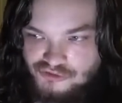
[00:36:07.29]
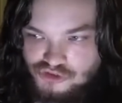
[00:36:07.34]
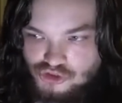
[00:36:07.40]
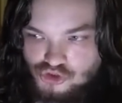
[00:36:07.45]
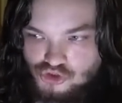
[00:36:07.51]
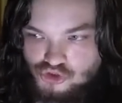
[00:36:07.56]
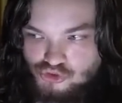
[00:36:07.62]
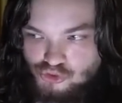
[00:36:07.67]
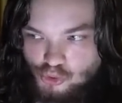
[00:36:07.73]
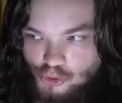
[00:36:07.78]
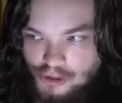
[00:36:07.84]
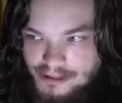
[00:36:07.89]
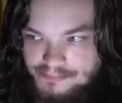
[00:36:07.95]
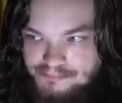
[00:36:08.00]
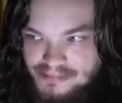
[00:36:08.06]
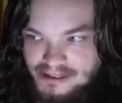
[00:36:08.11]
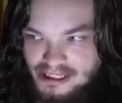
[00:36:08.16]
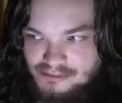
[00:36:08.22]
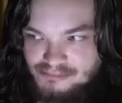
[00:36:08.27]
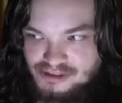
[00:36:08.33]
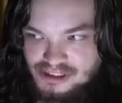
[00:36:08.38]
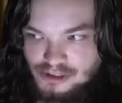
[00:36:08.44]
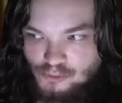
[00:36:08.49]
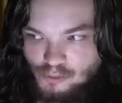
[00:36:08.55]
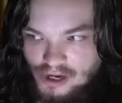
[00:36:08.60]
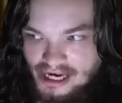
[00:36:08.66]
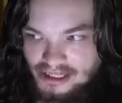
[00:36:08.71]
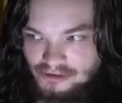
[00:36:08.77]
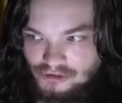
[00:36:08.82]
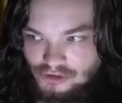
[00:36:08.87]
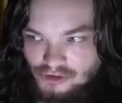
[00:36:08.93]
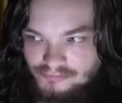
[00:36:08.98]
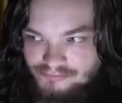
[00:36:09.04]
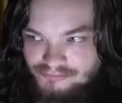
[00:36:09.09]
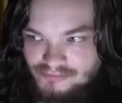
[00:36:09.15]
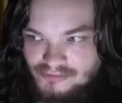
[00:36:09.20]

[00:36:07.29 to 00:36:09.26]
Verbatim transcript: to destroy P M C Wagner